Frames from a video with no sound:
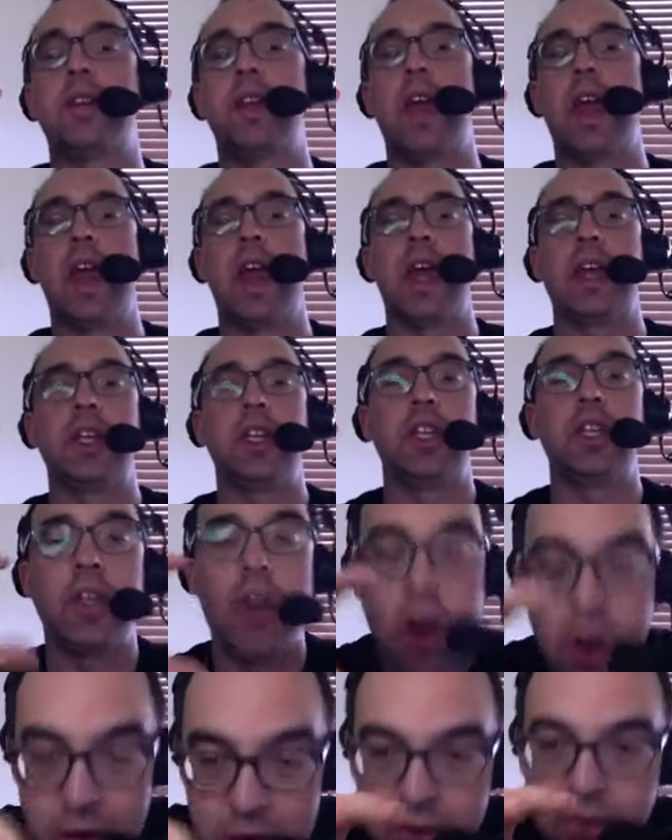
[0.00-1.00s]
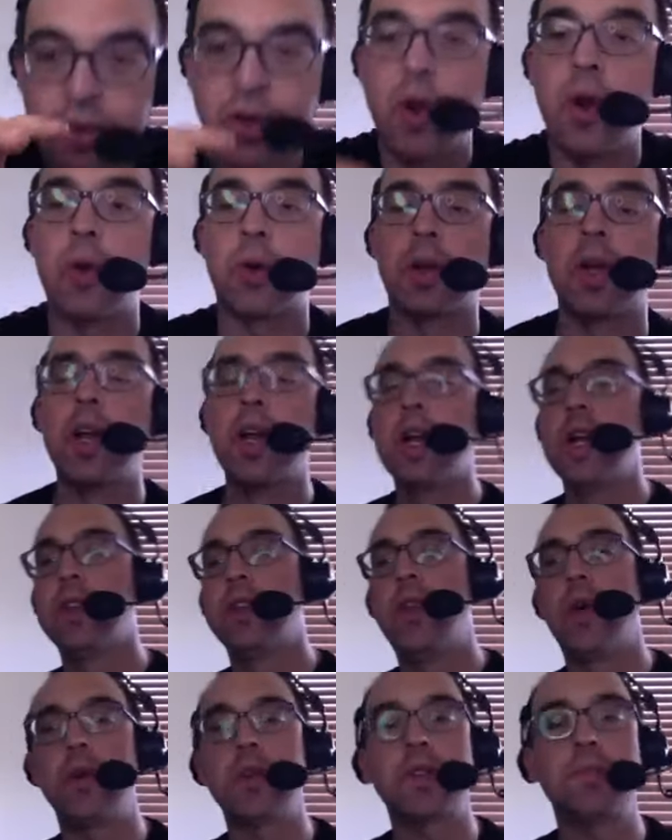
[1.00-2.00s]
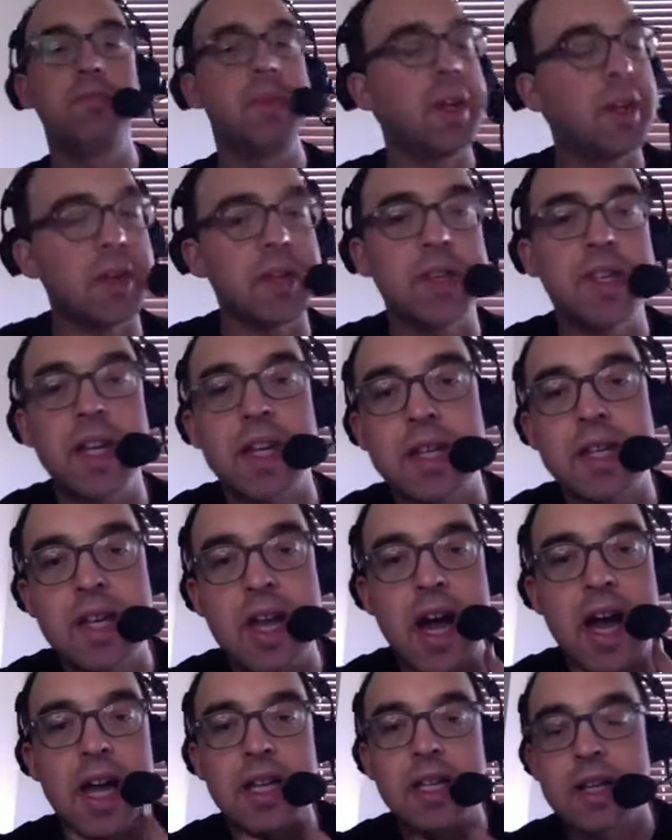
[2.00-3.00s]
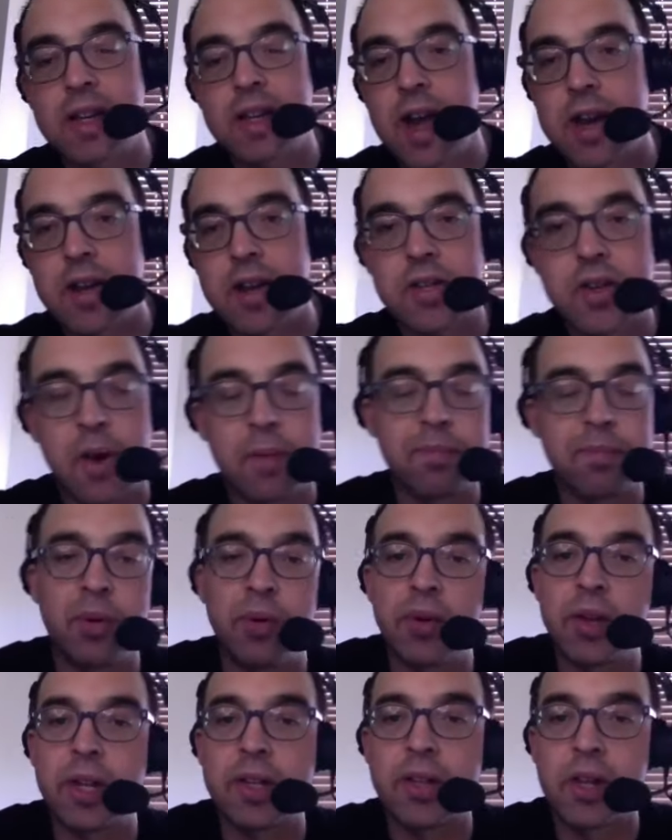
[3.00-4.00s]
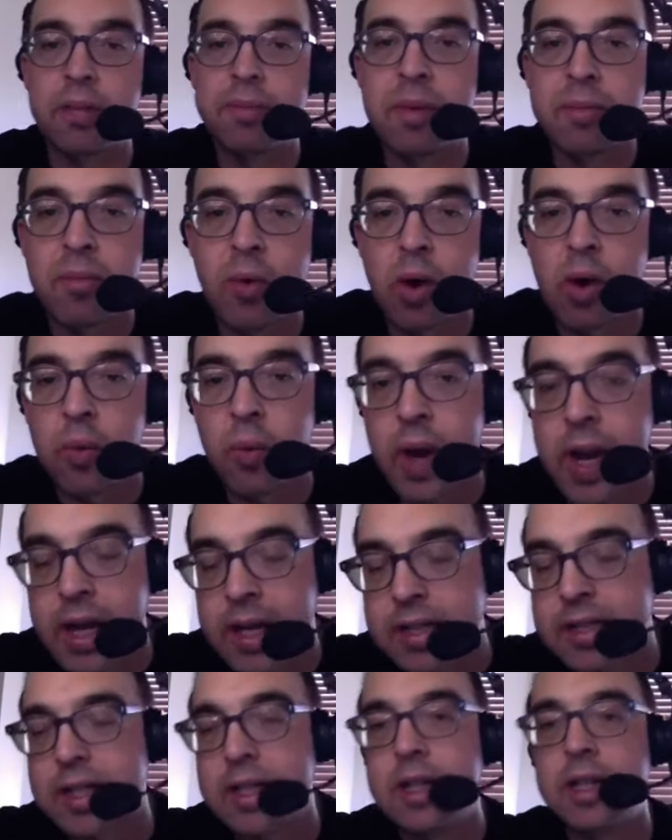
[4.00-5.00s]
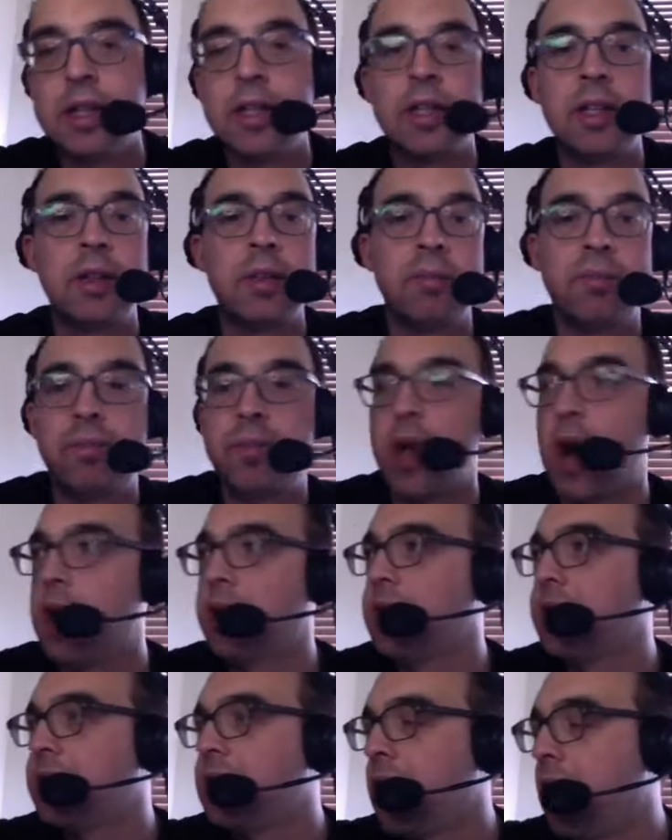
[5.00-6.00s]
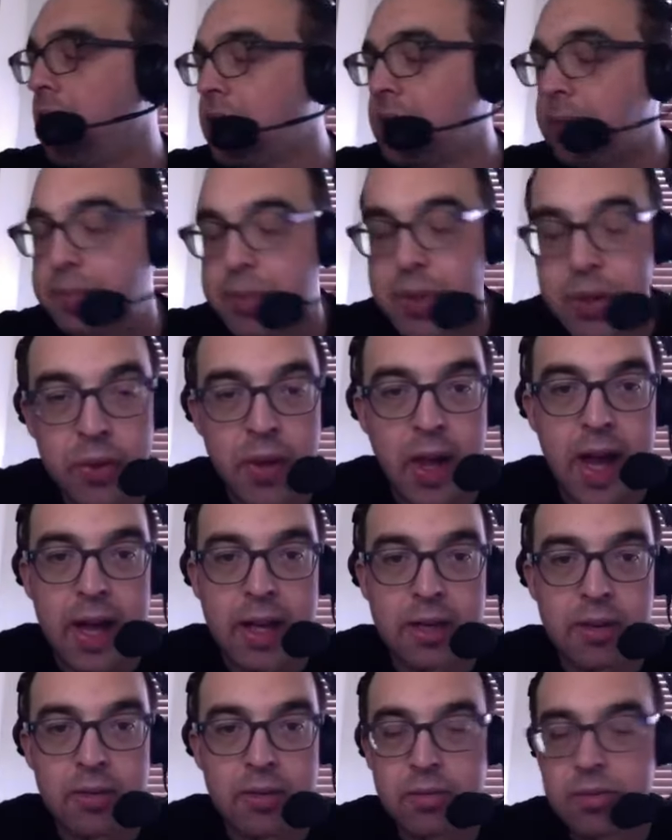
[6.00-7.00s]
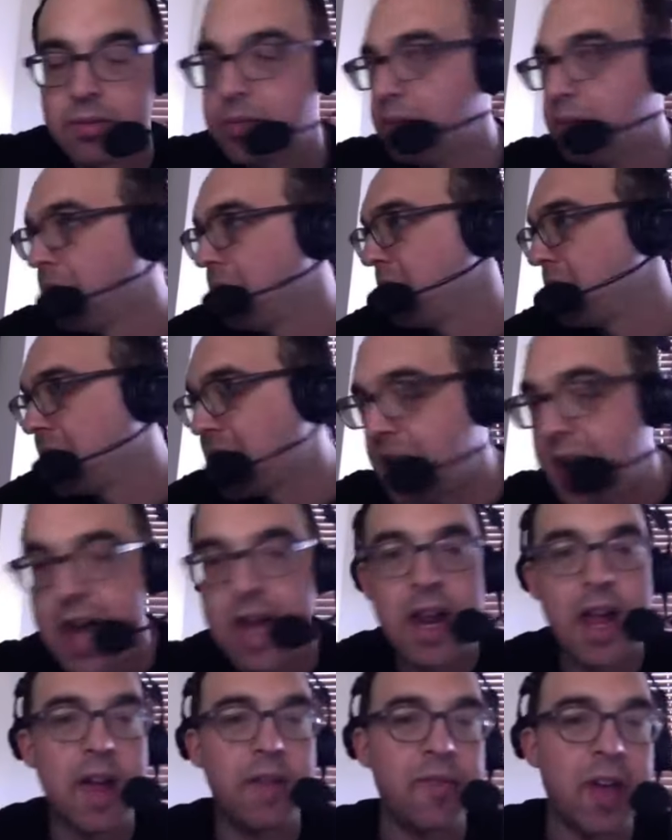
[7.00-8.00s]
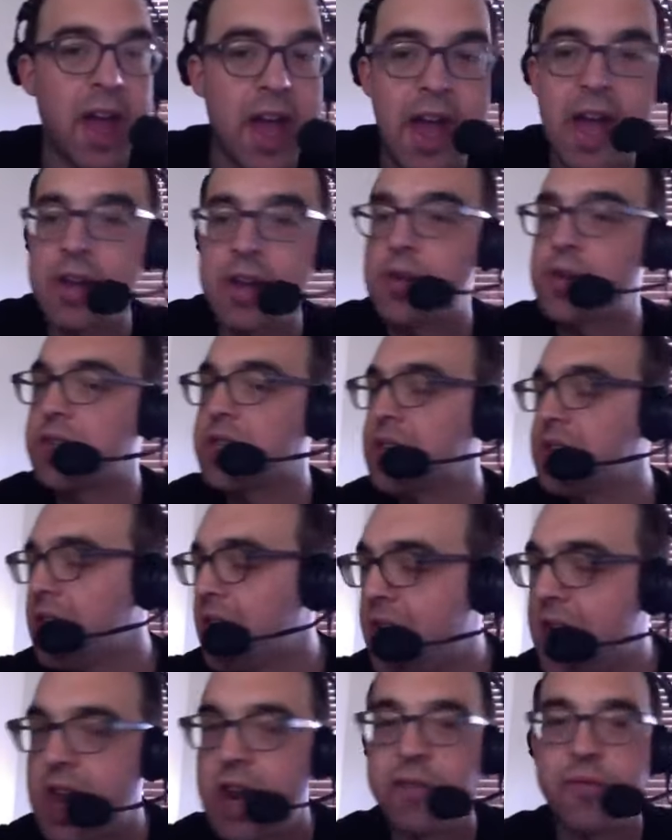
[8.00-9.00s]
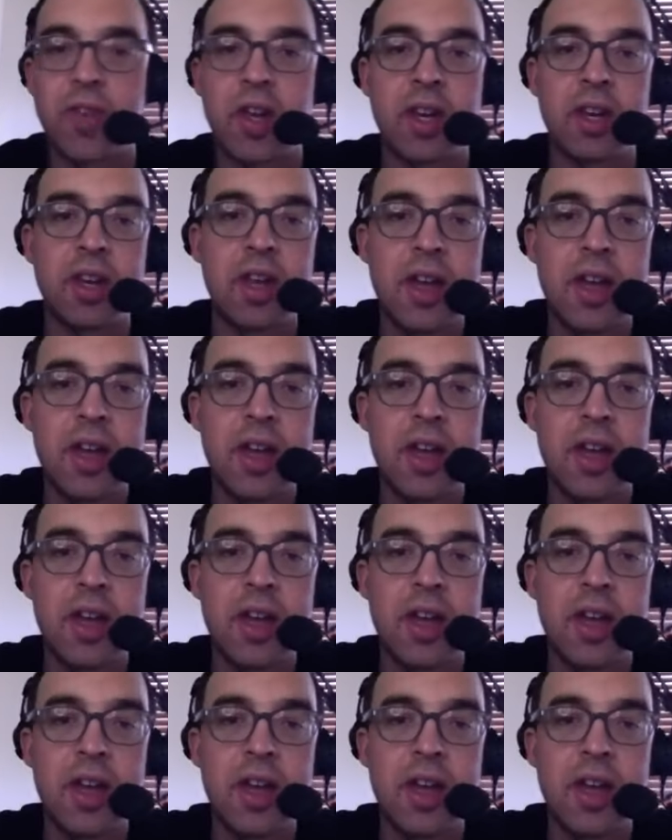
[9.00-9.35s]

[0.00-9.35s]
and Yarncroke. Those middle 6 guys have got to start pulling a little bit more weight on the blue line. Tanev, Anderson, Hanifin,